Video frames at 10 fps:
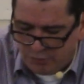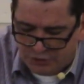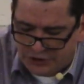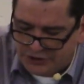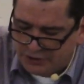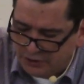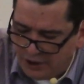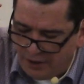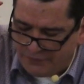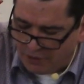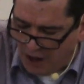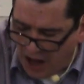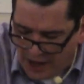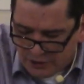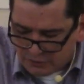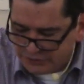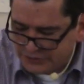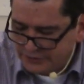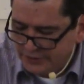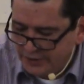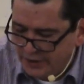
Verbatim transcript: will just love their idols